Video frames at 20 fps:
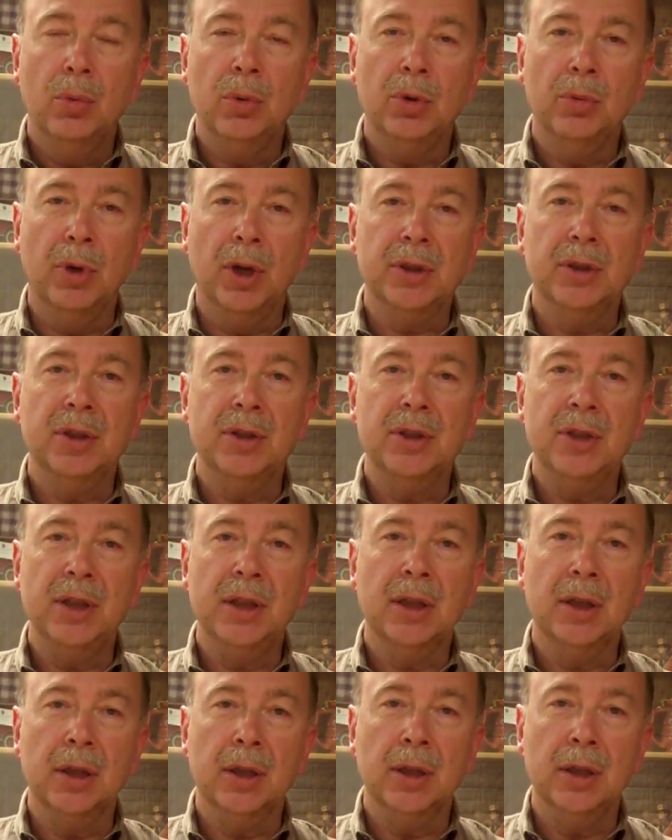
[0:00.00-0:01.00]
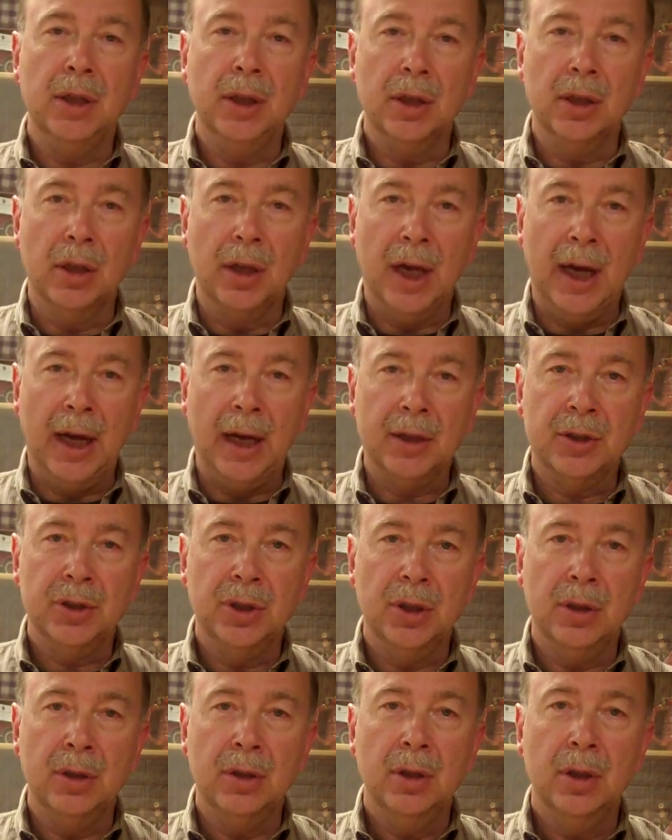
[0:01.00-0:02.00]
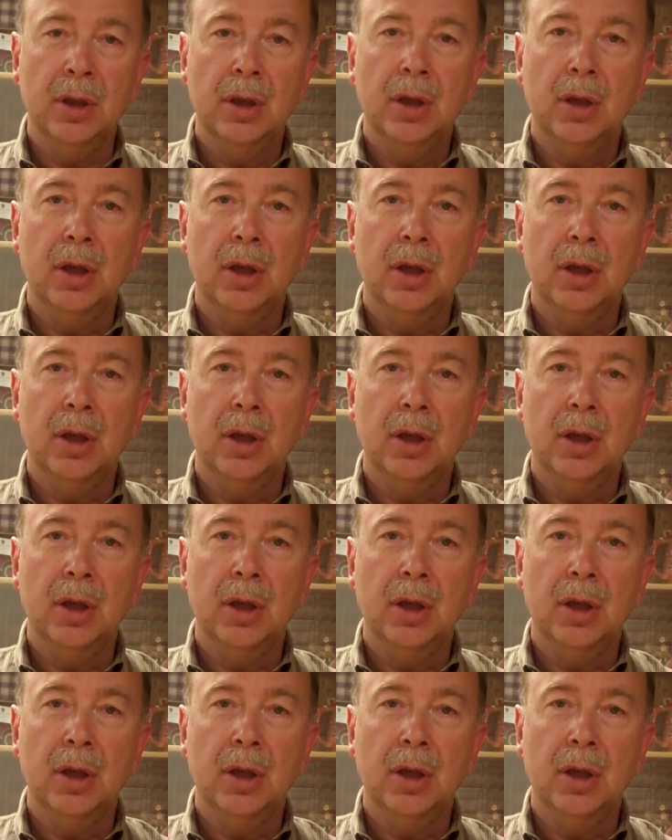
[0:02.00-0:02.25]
we want to seek legal action